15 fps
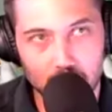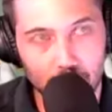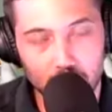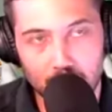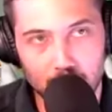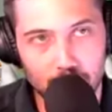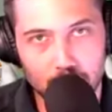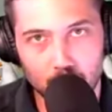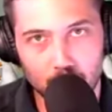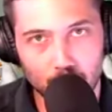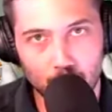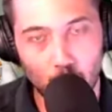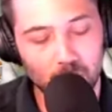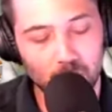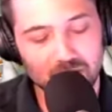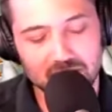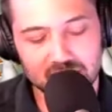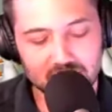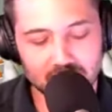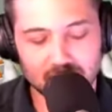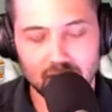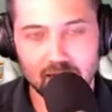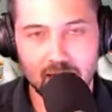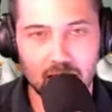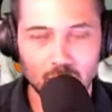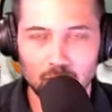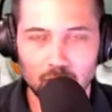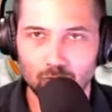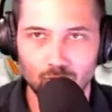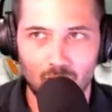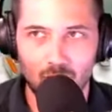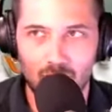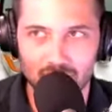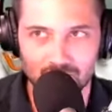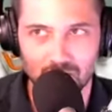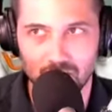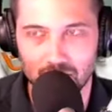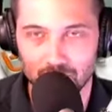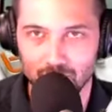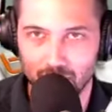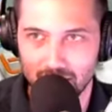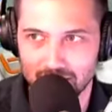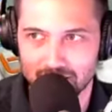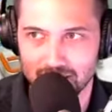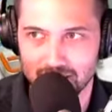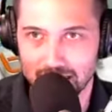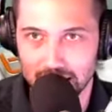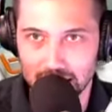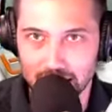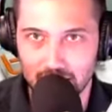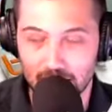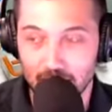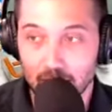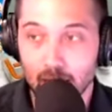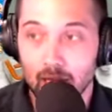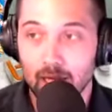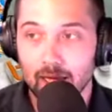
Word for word: I love what he could be moving forward, but he's still not a guy he can roster in fantasy leagues yet.